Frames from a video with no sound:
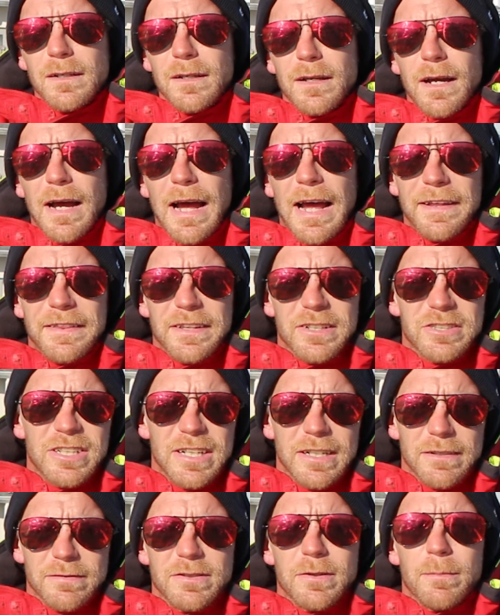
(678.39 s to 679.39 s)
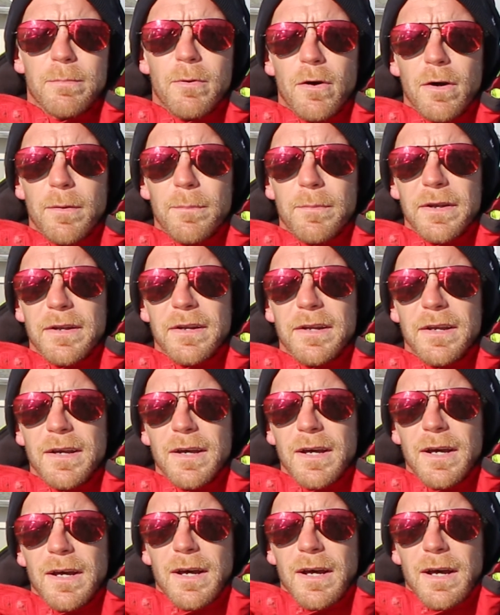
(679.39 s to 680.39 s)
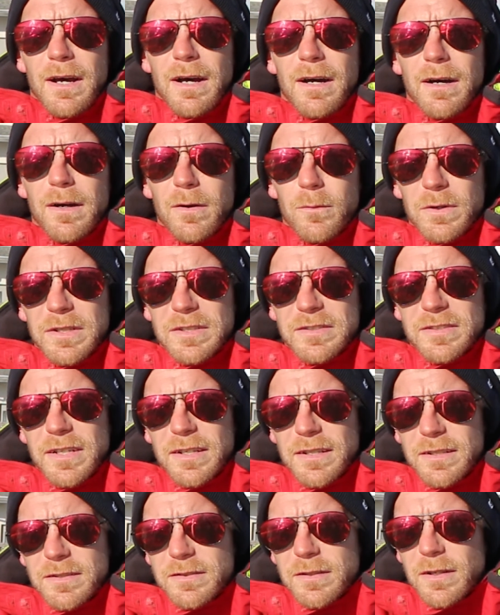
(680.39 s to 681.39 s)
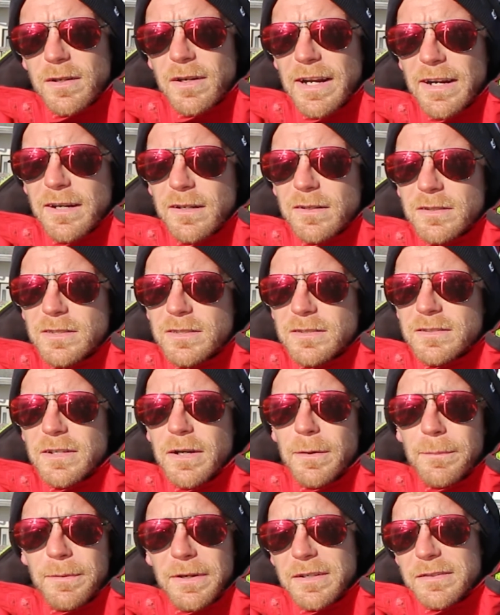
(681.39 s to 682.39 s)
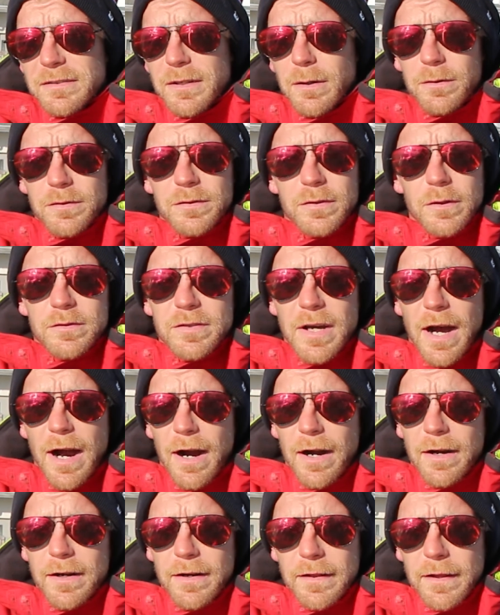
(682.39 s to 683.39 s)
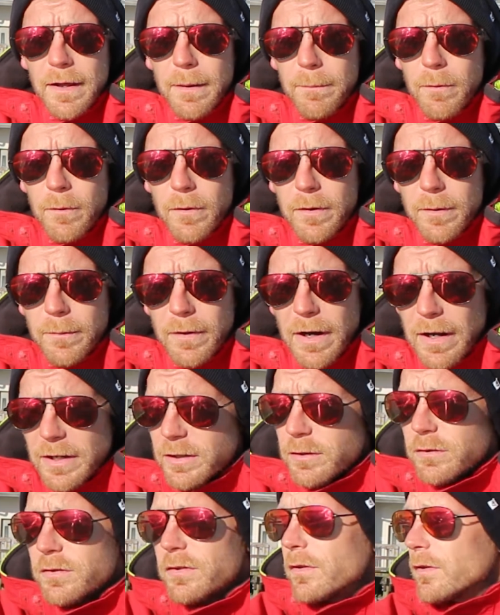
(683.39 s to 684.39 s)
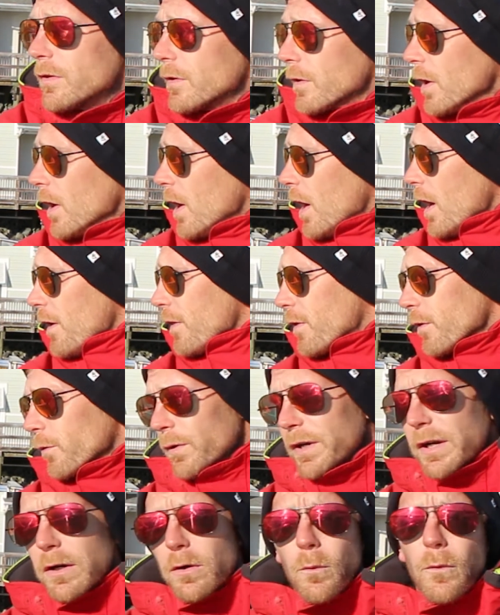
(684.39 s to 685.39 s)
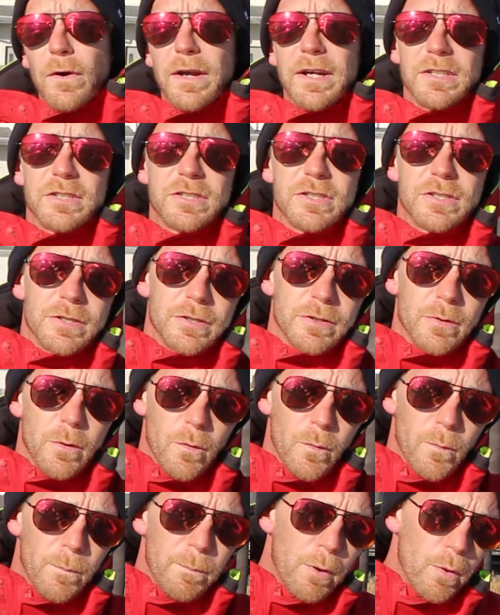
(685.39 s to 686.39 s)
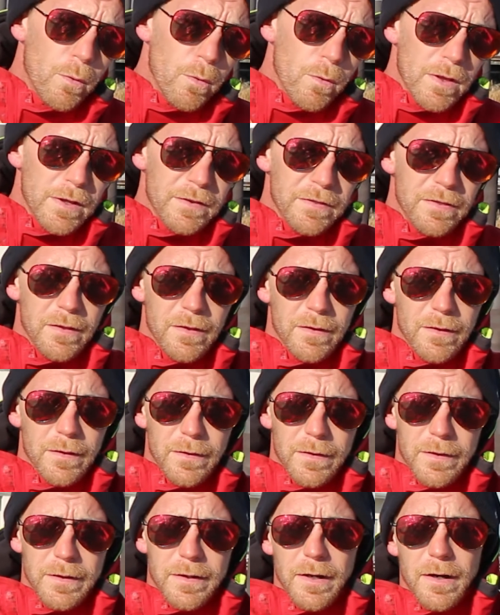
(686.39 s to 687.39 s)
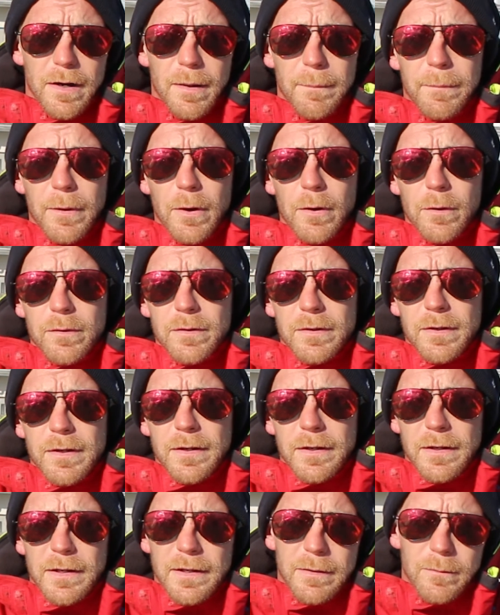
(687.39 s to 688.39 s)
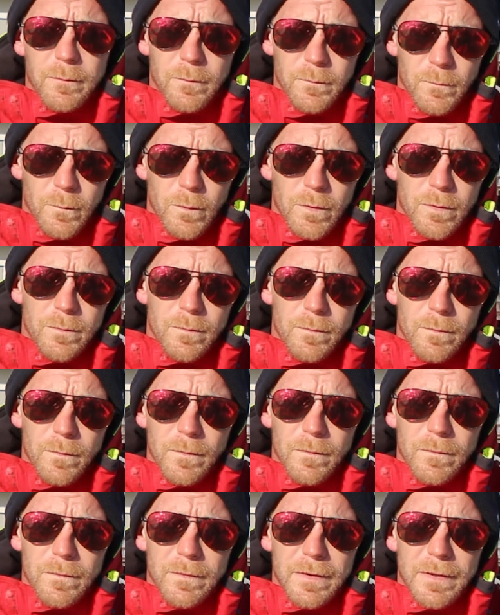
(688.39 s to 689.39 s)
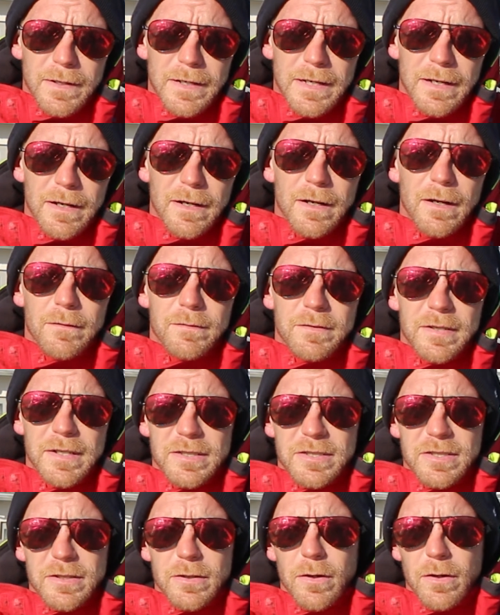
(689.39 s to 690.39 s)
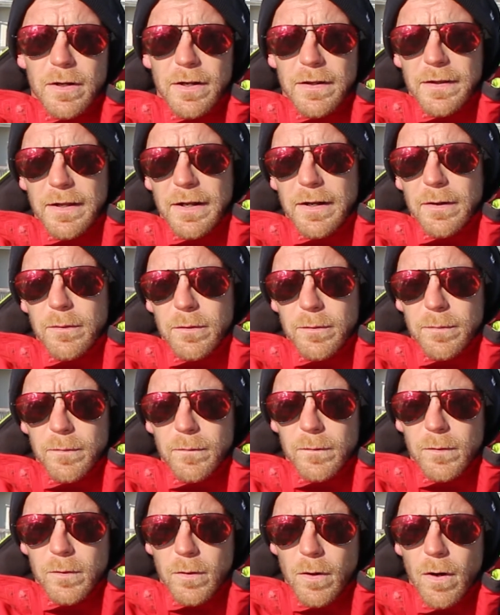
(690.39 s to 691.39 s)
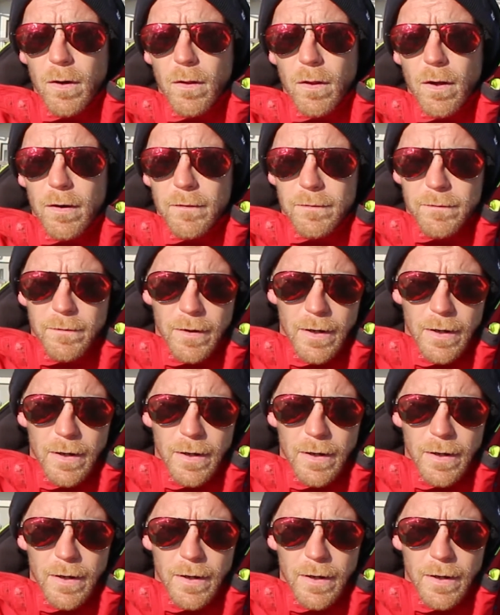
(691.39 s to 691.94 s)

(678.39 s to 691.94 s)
I had the sheriff's department reset the stern anchor just to help me because I was so tired at that point. But I used the rear winch to pull in the boat, and it would get enough tension on it that it would crawl off.